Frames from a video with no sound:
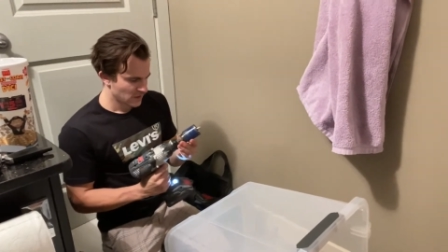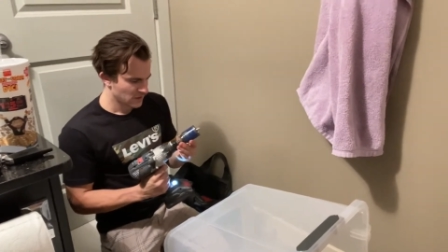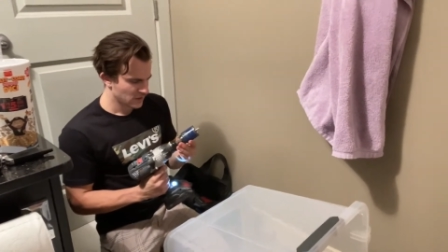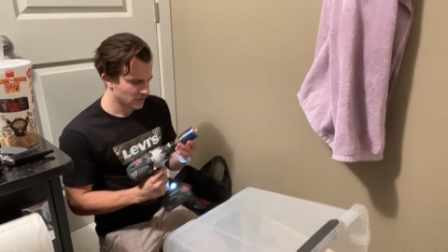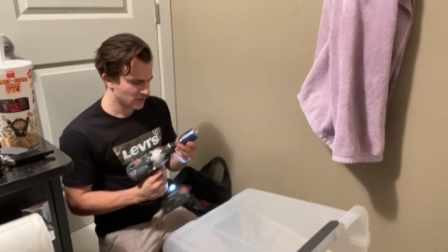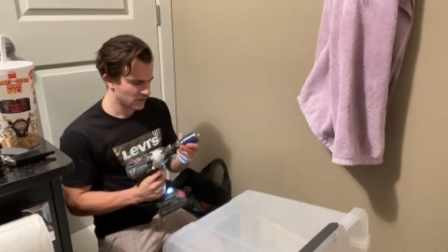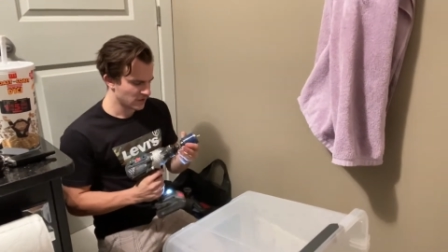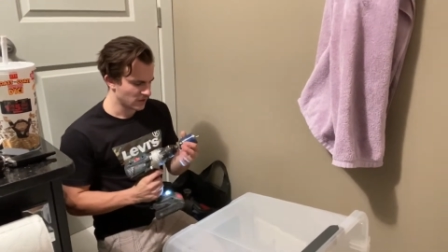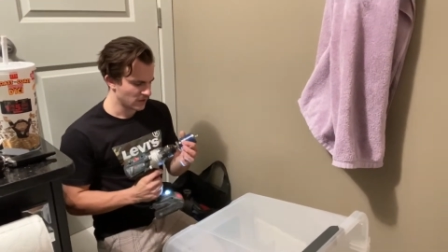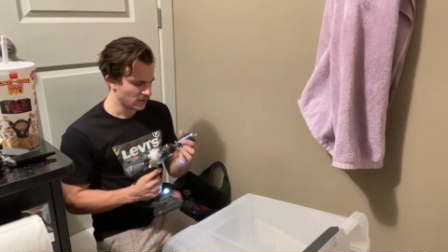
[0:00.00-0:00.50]

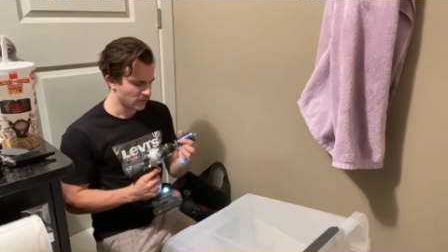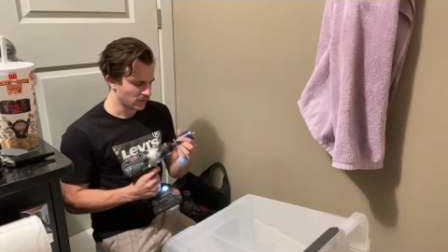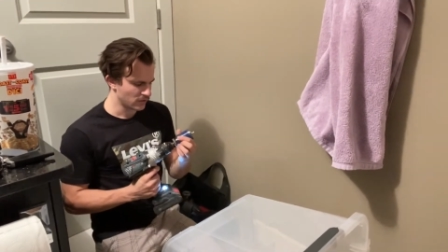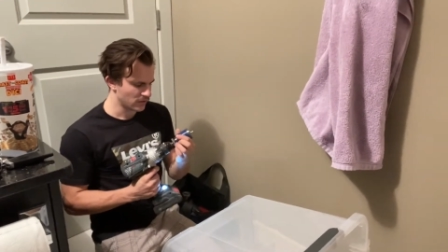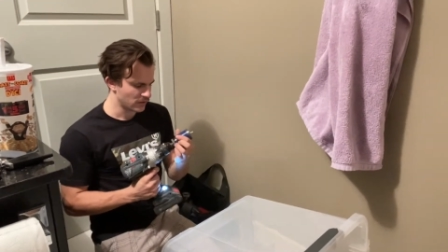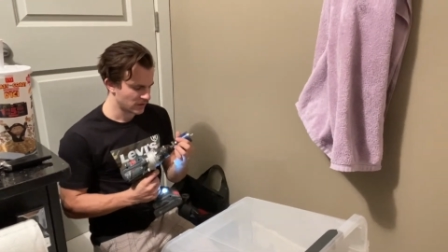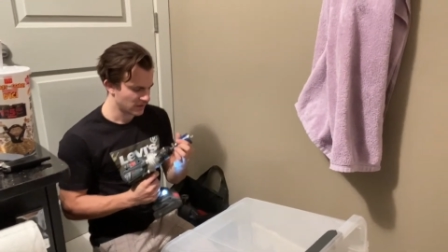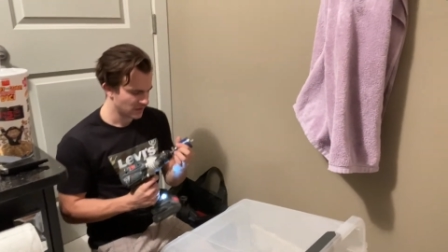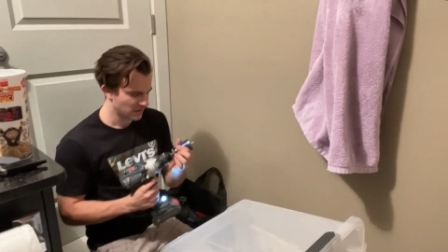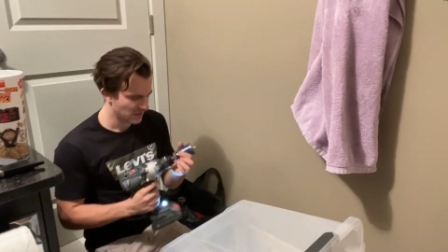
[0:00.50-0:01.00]

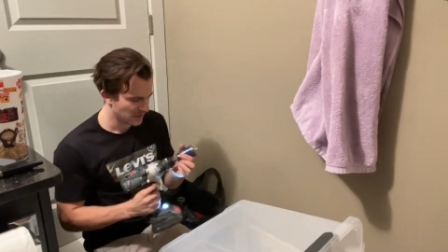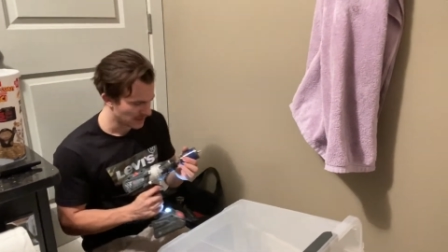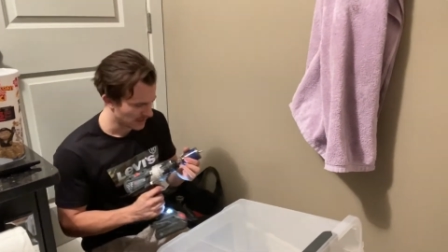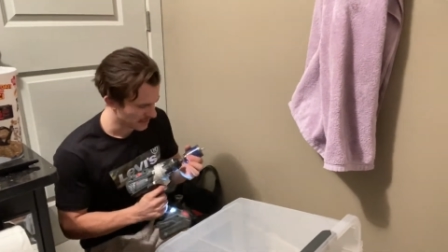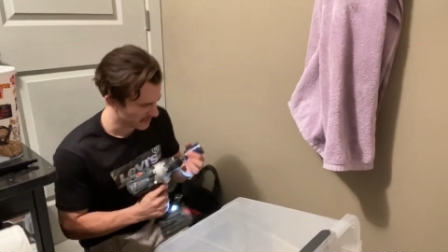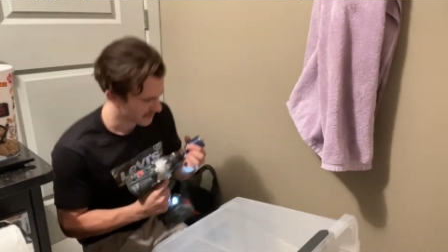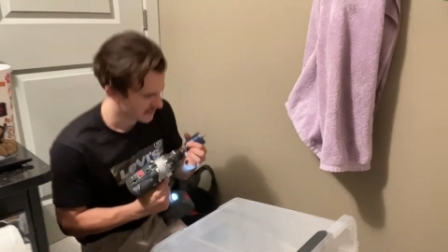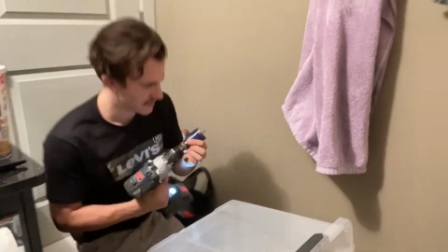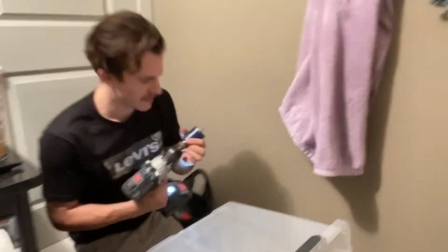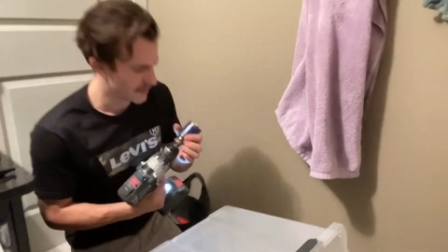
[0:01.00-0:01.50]
So
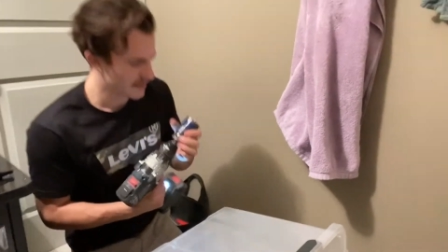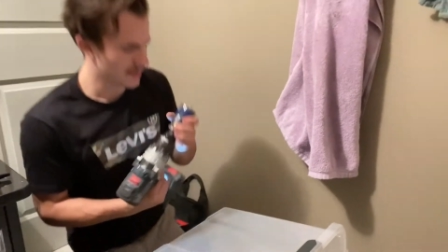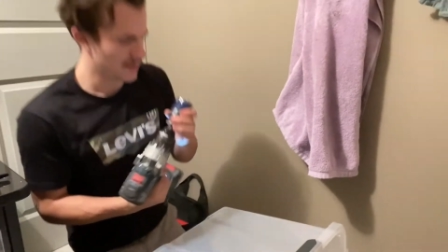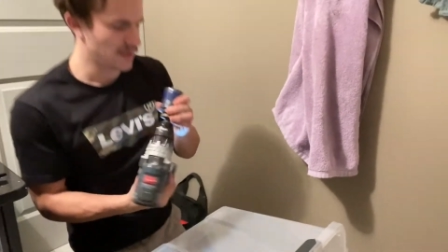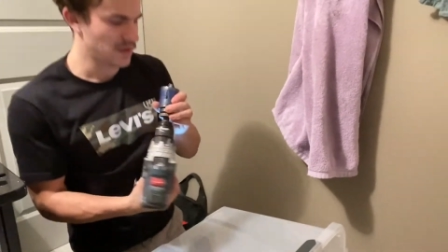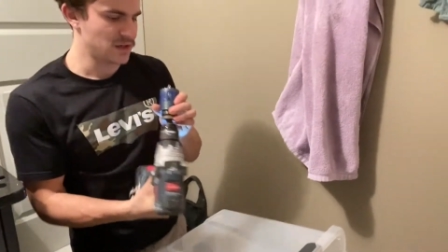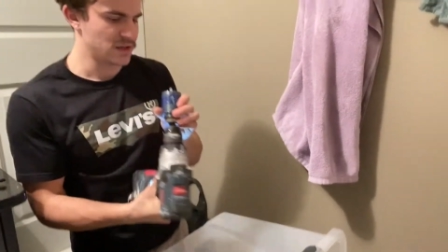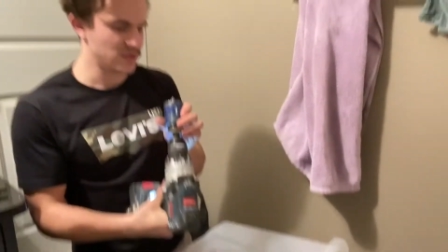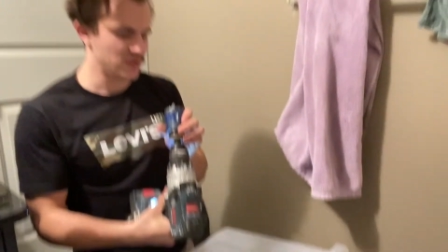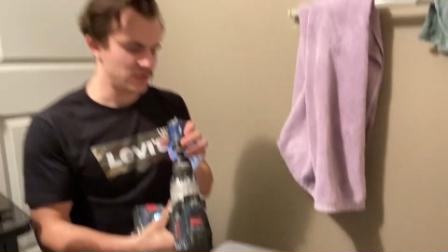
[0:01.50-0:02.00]
this
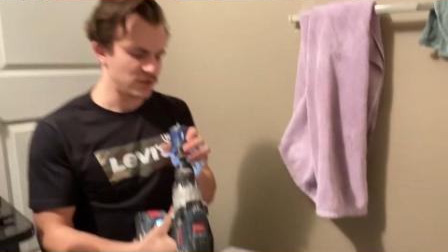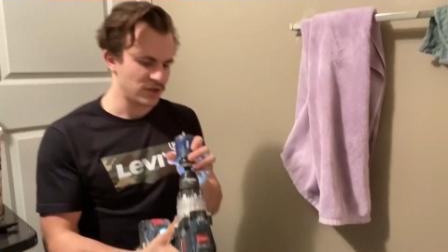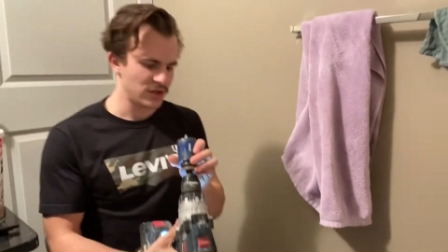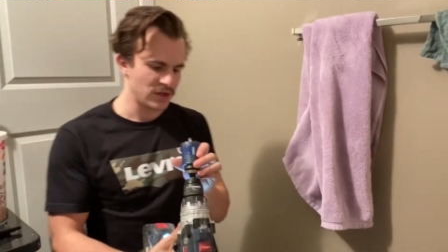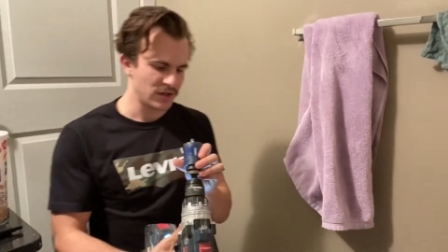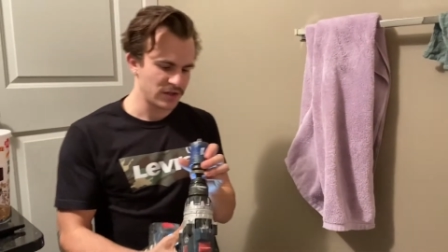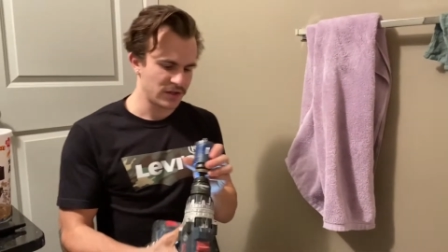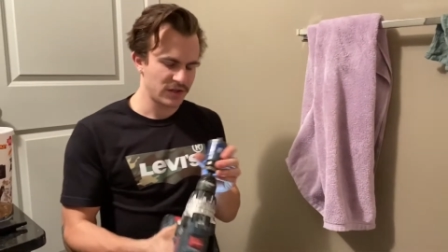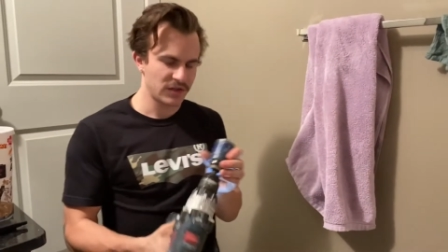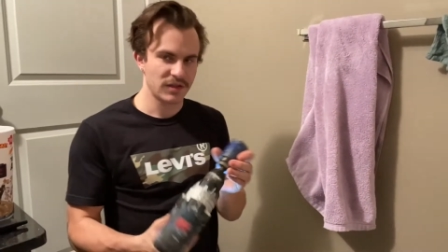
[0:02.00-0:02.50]
is
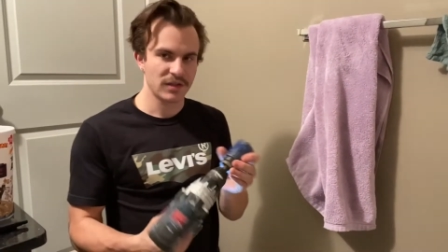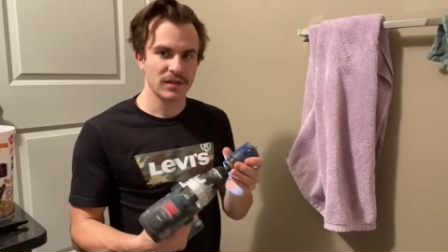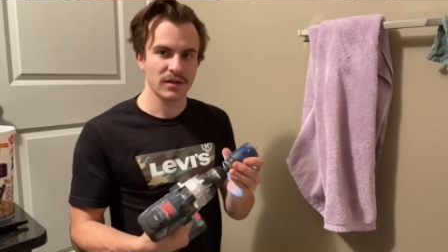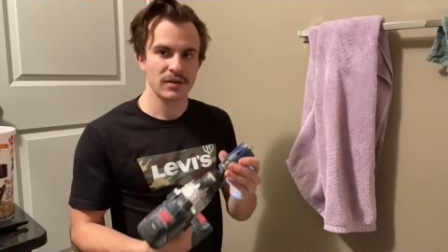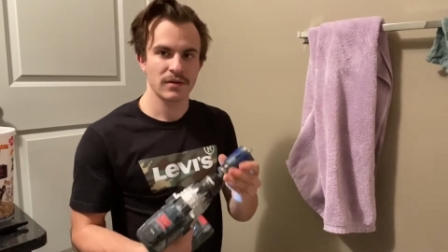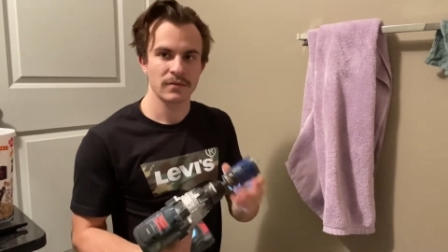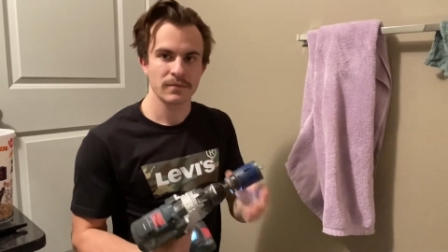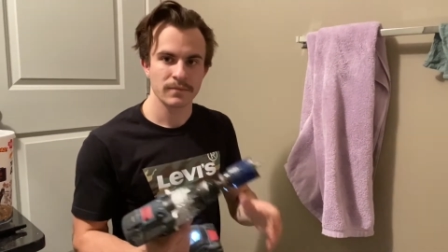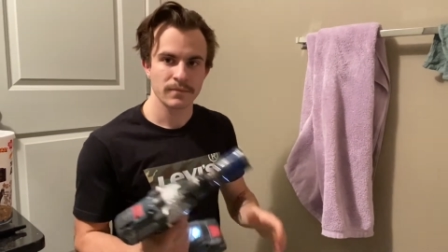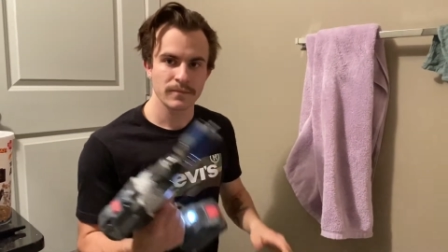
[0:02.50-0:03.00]
just
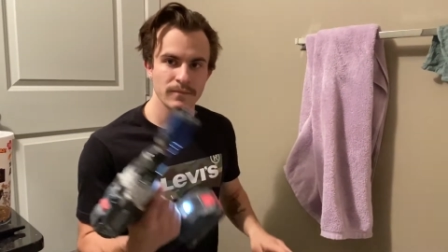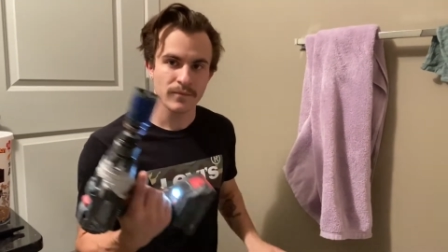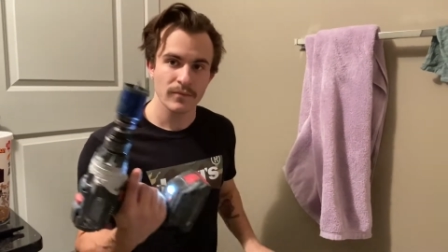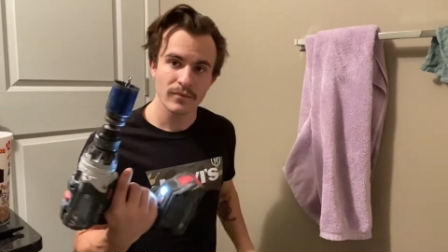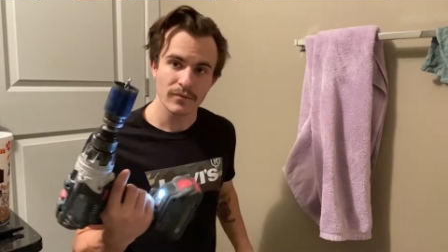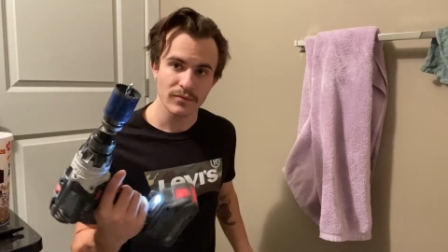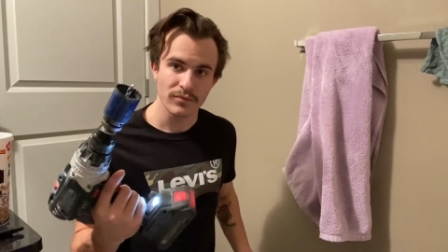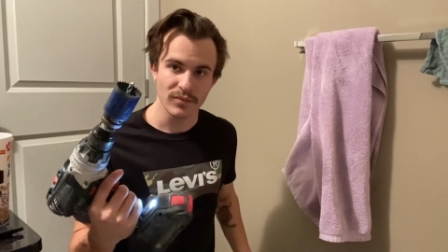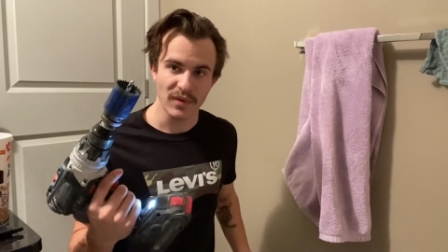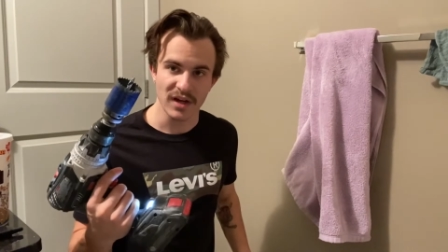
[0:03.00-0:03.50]

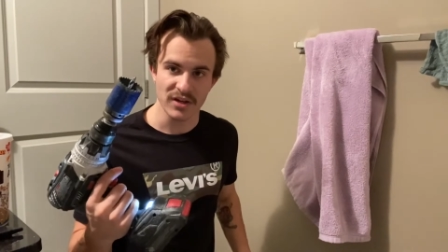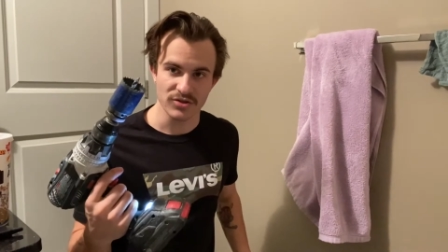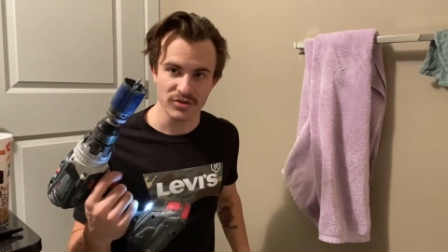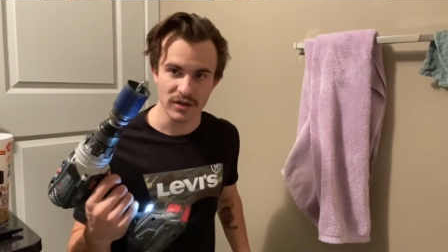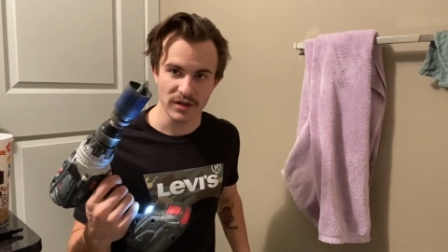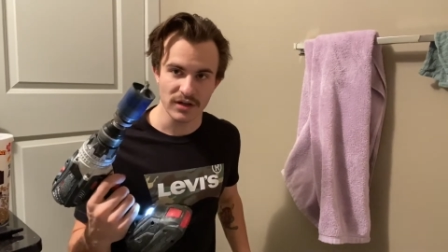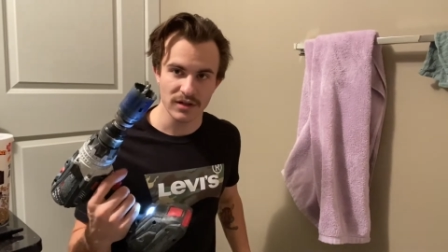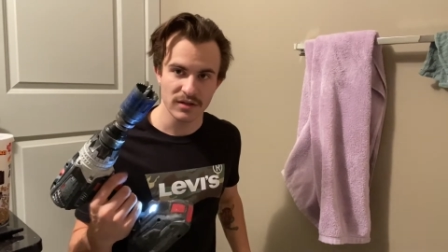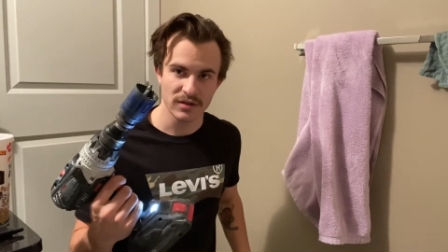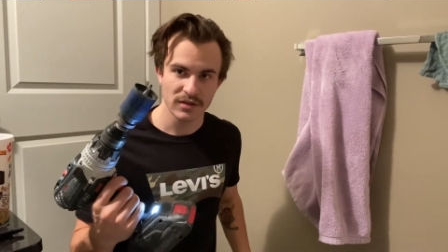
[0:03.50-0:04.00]
my drill